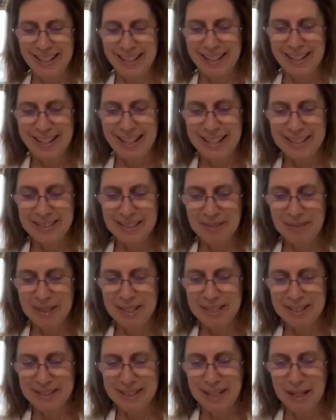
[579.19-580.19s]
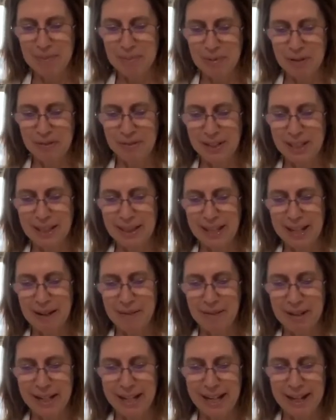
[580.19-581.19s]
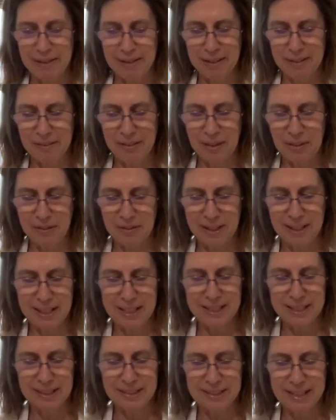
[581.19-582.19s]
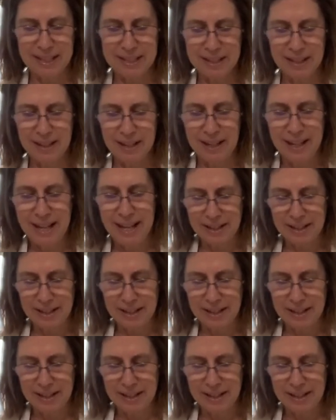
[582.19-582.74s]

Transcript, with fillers: Okay, so we just keep moving it that way. Outer of the 3 and into the center.